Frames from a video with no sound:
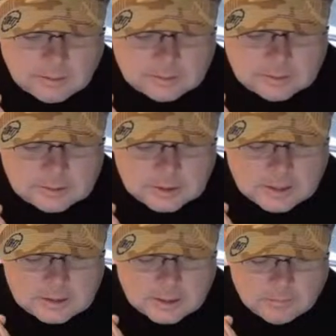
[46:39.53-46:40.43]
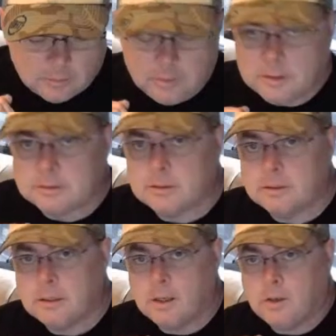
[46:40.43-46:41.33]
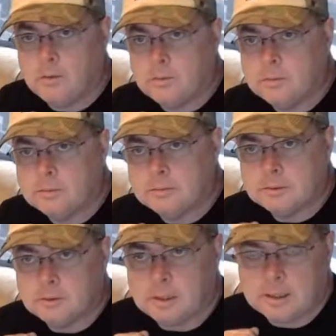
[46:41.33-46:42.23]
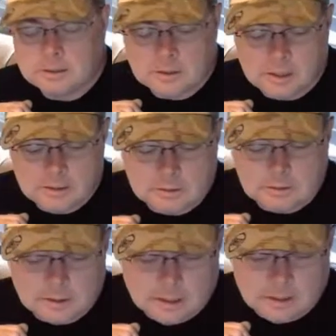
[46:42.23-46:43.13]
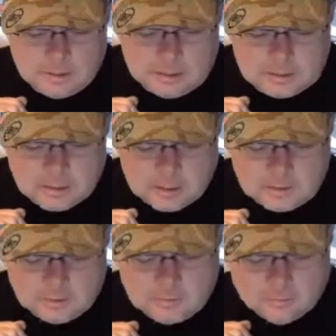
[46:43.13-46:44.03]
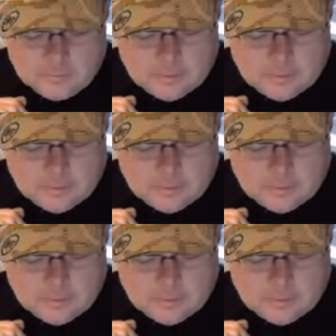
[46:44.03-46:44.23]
let the JJ boys know so they can update the schedule.